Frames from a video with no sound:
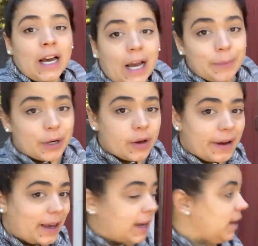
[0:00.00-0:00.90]
I'm gonna go
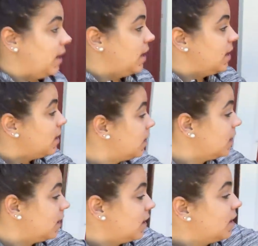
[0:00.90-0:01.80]
ahead
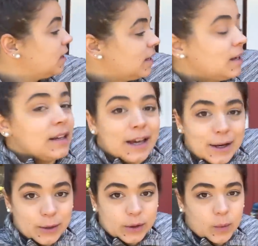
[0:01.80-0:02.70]

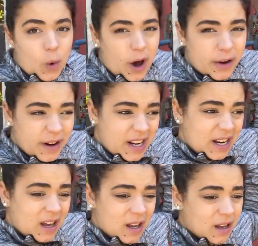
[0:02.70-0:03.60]
and do some watering.